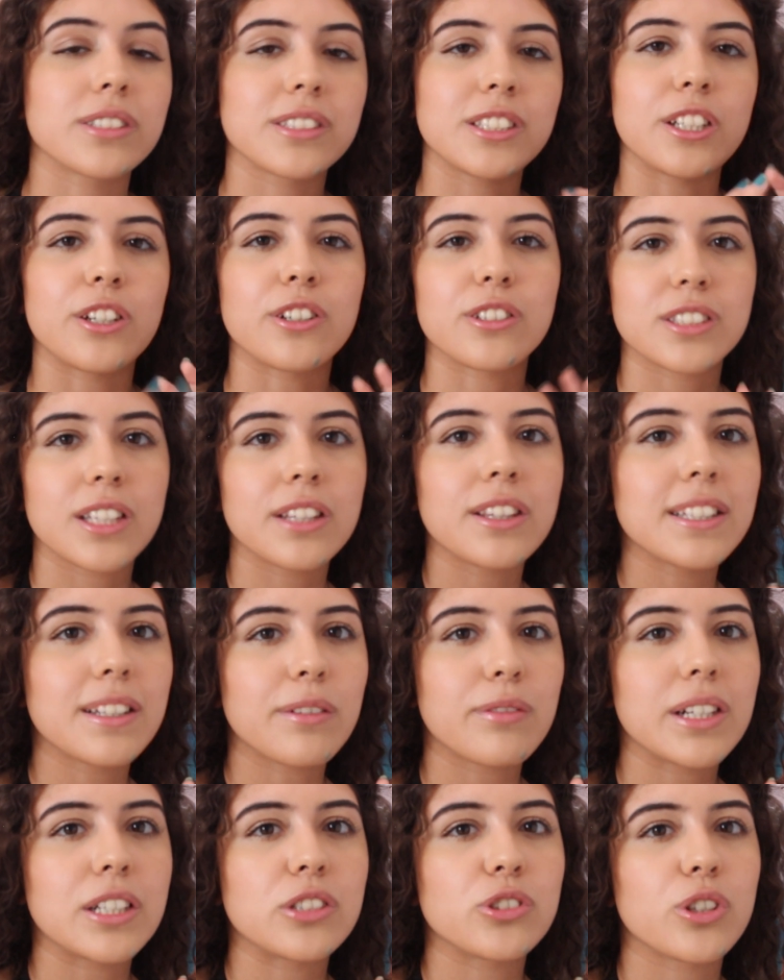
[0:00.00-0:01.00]
You know, something that
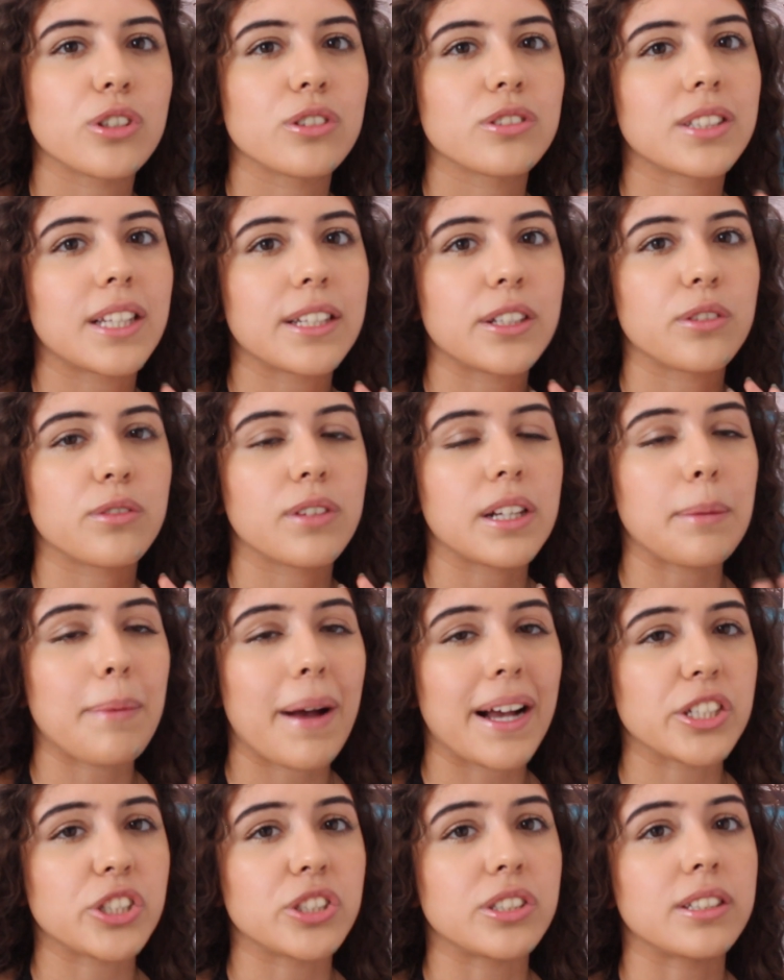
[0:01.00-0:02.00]
really shows that you're really
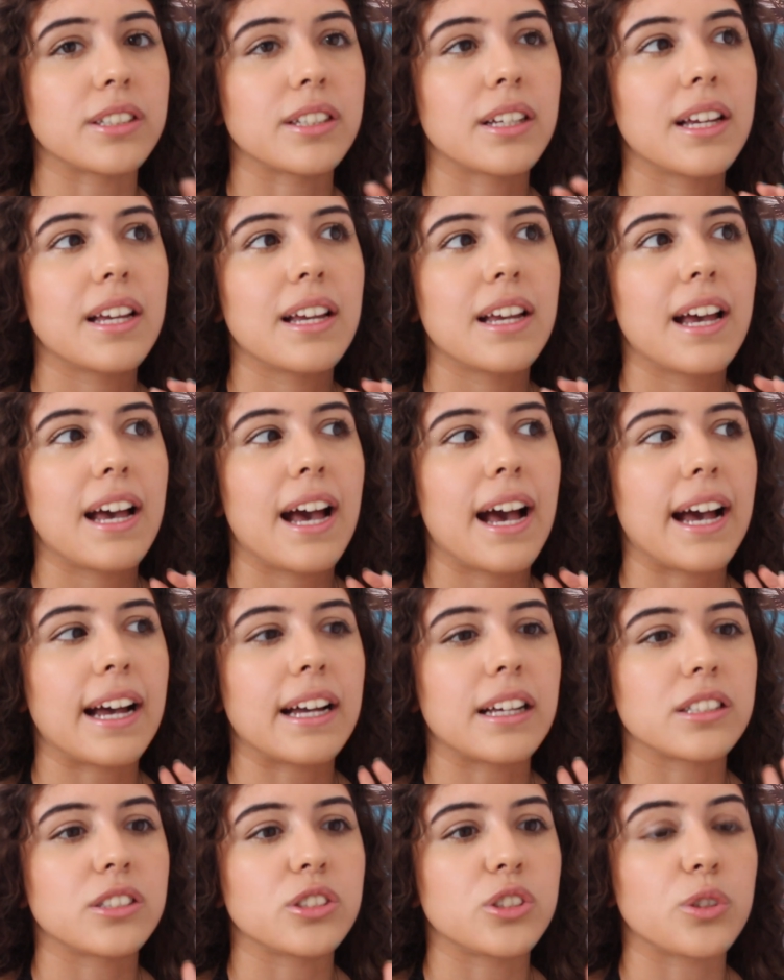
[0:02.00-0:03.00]
passionate
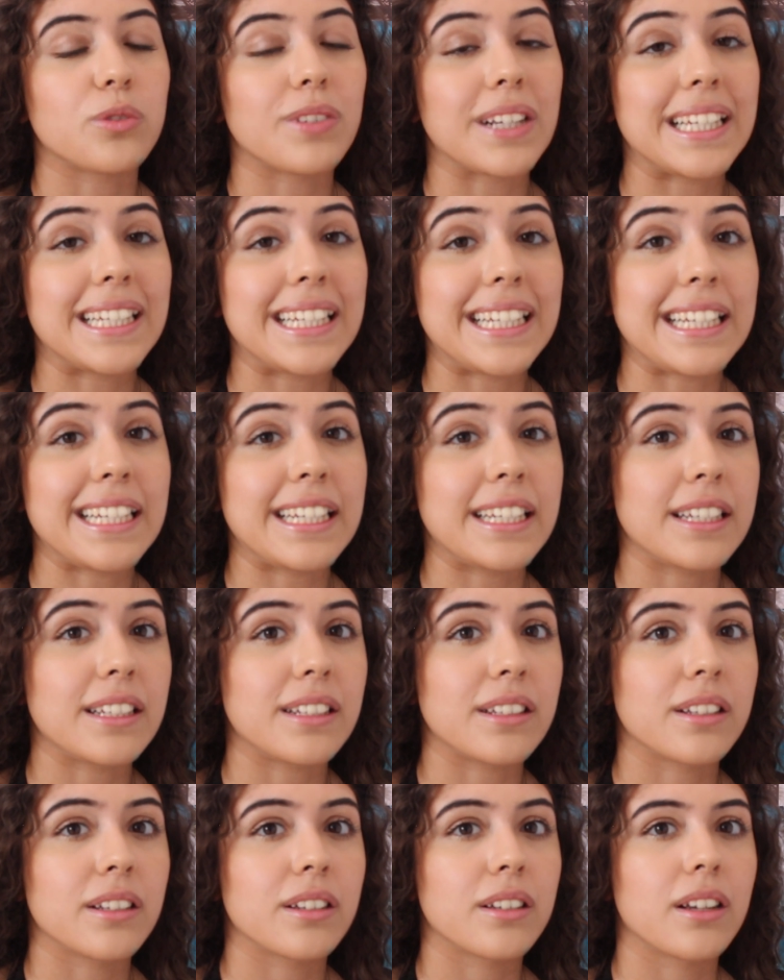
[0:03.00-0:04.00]
and you're really keen,